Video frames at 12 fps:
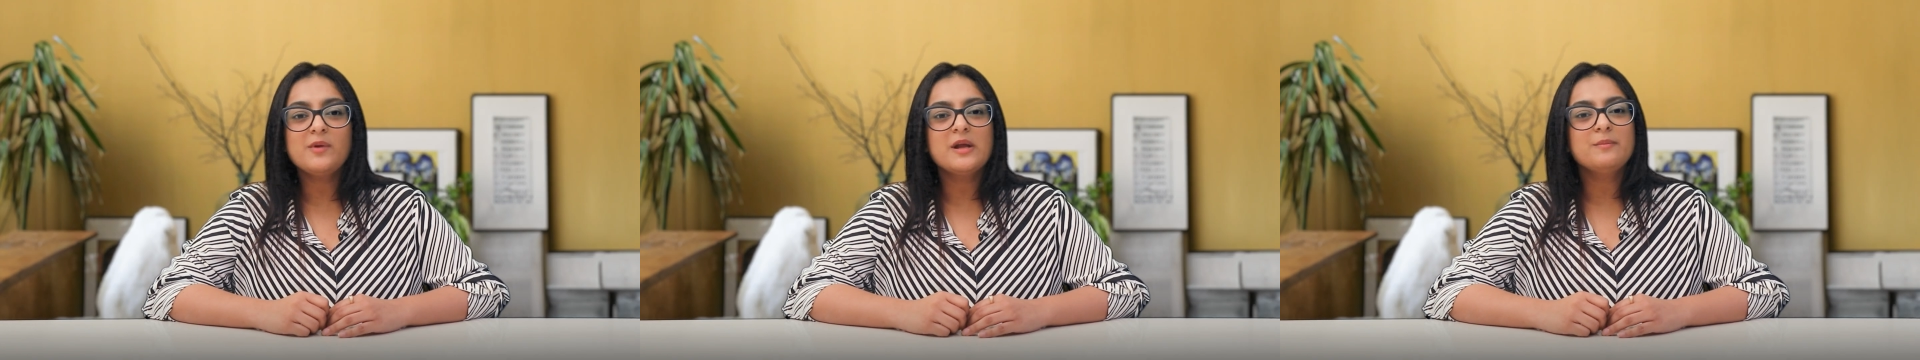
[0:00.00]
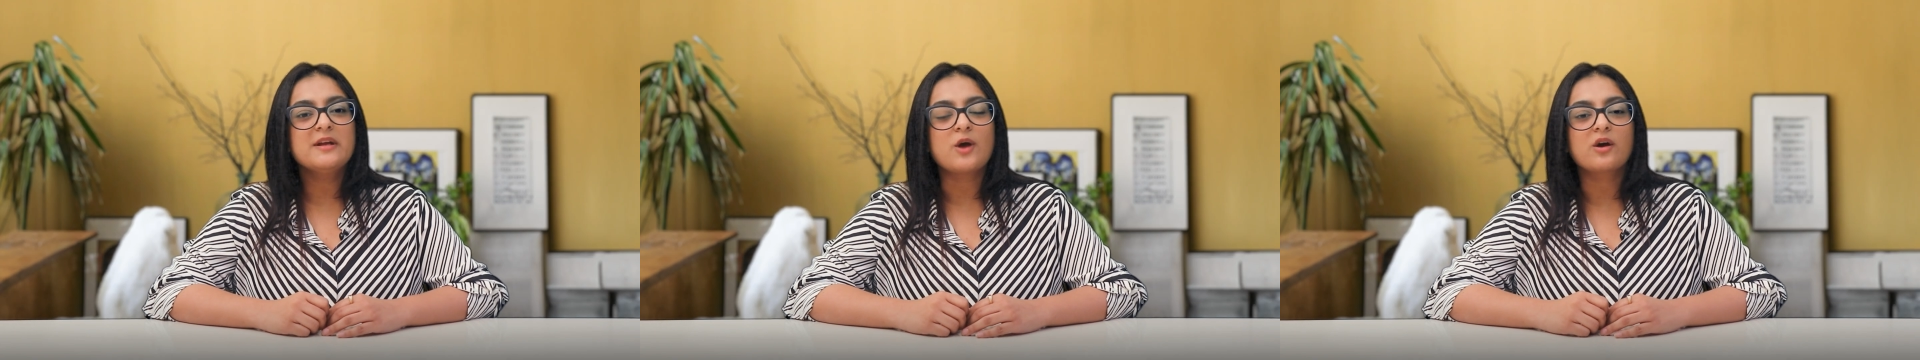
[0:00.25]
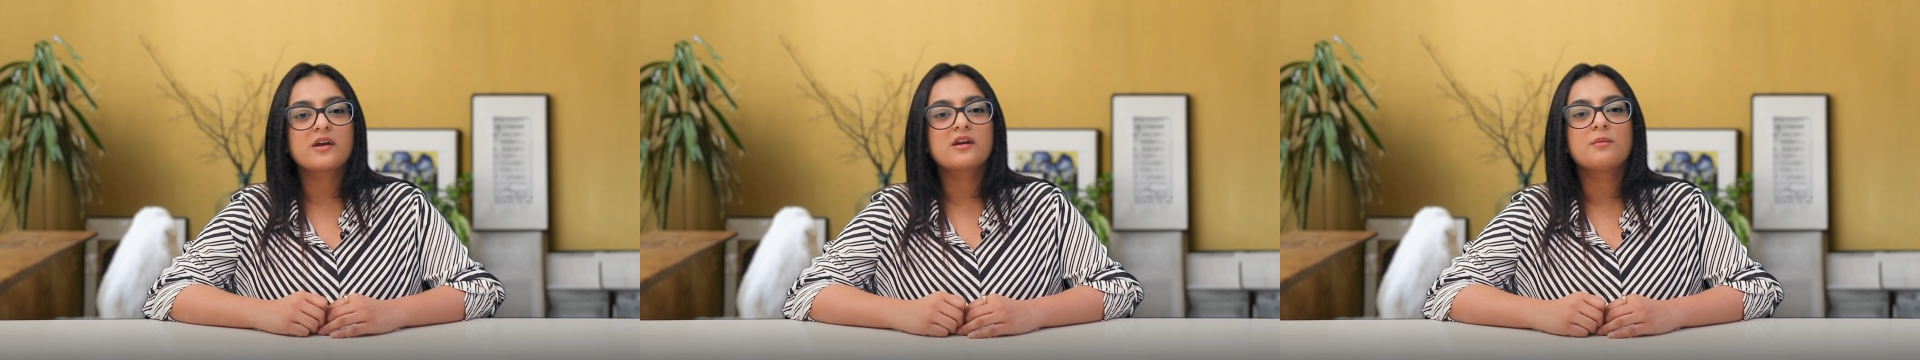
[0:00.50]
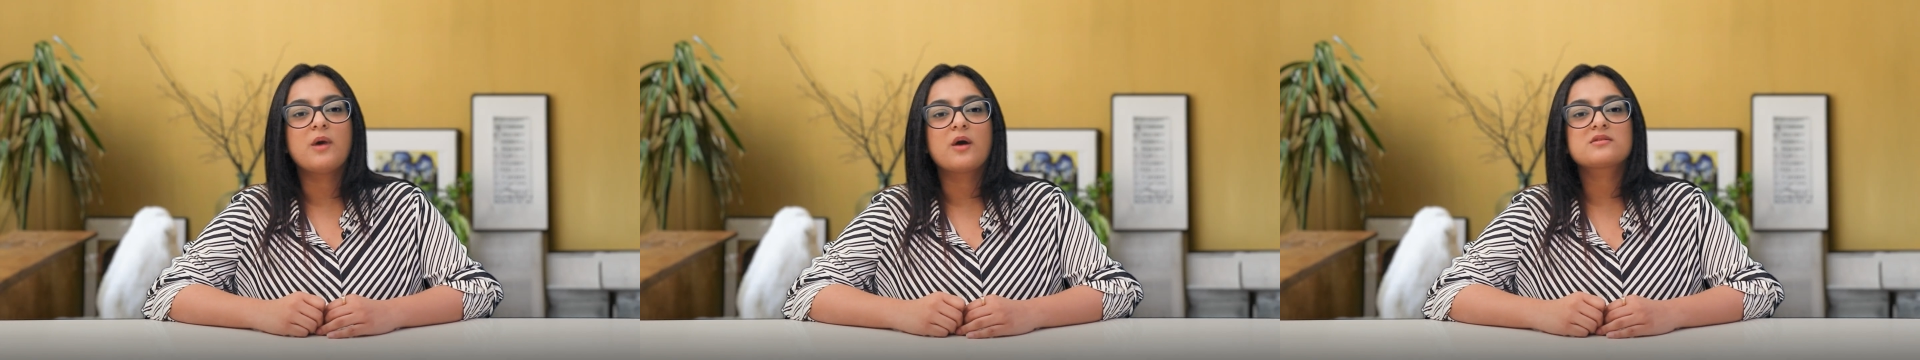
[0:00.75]
we'll be talking
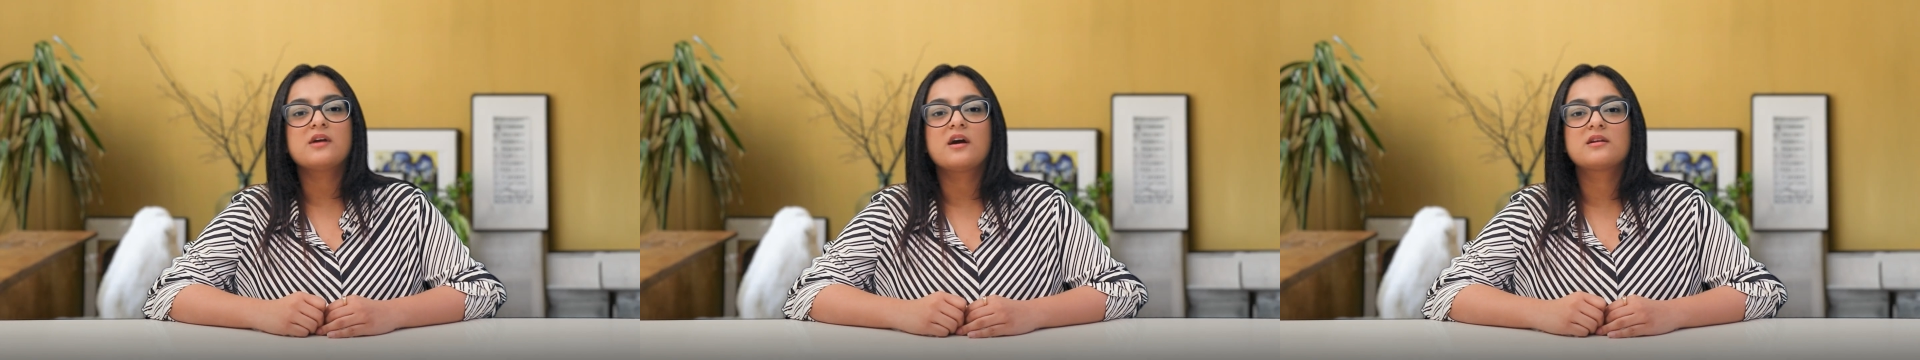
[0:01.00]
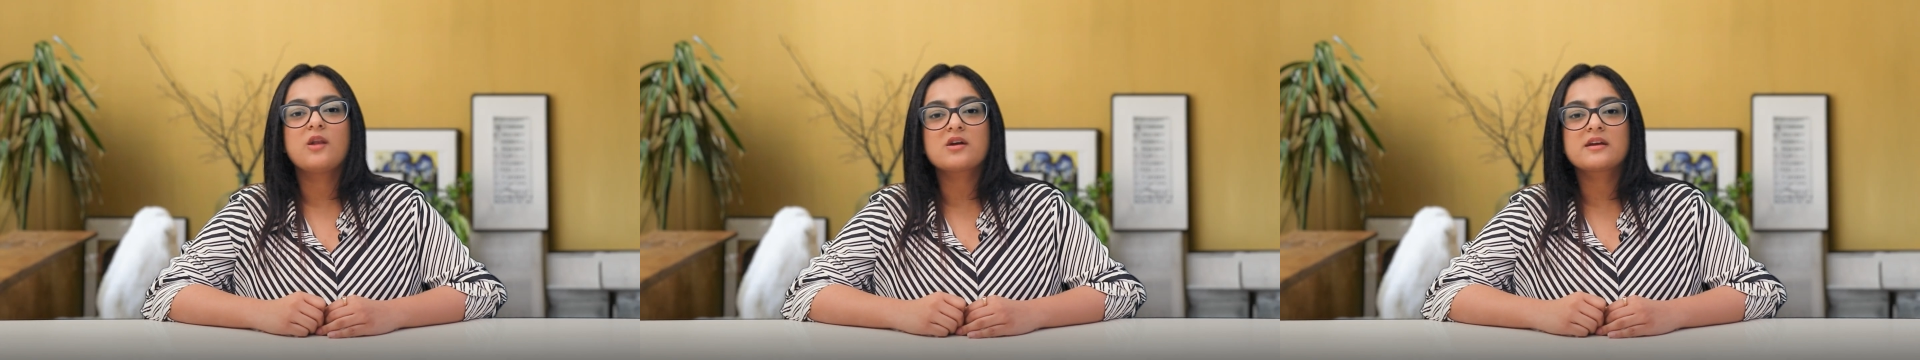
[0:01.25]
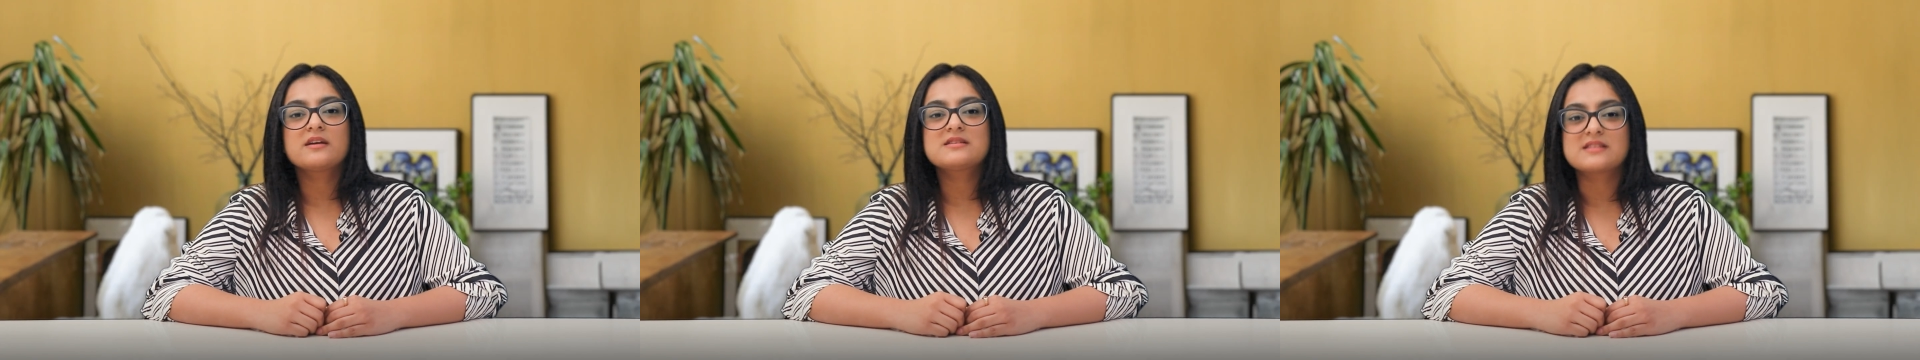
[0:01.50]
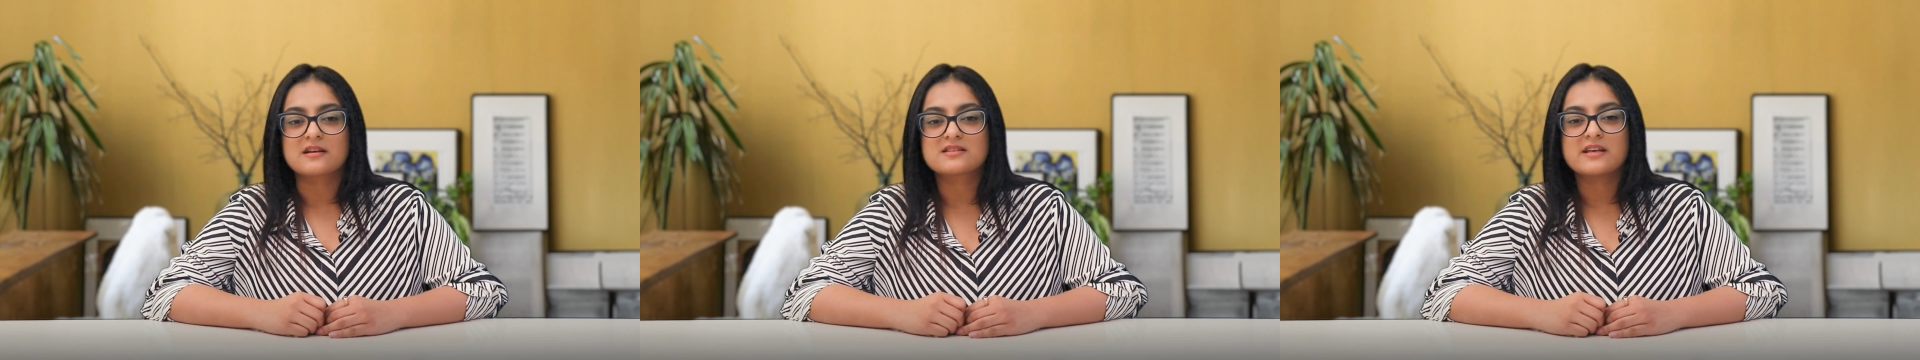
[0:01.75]
about unlocking
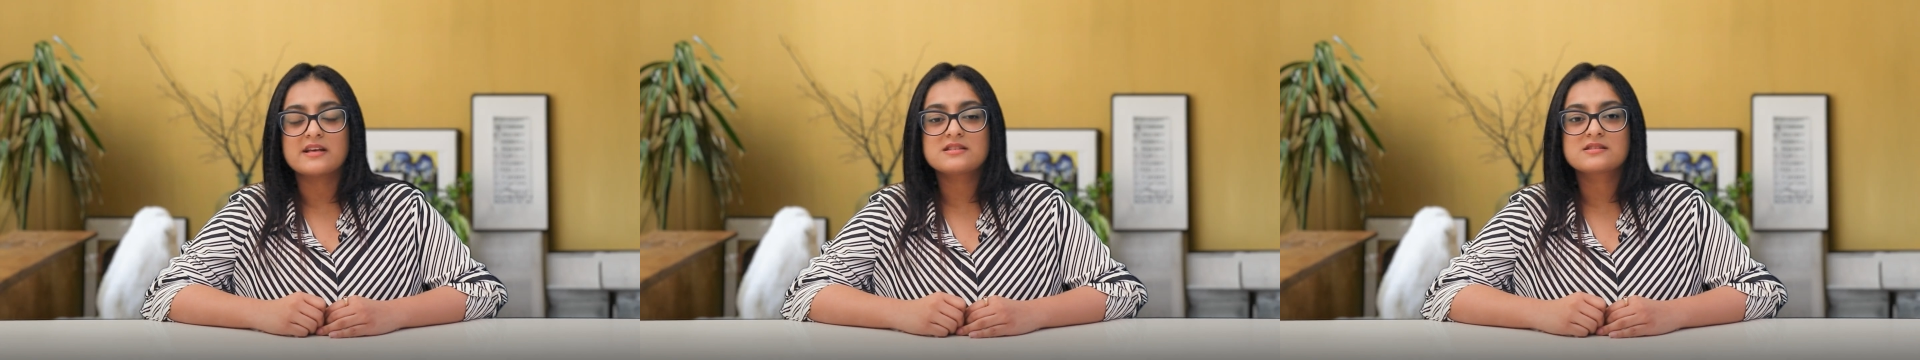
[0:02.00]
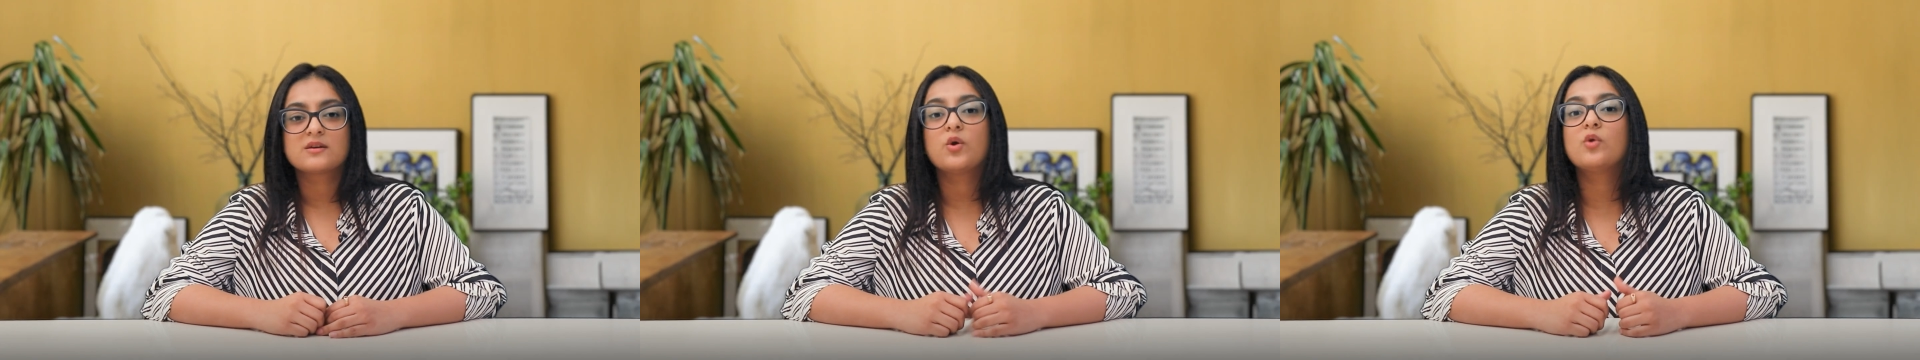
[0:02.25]
success,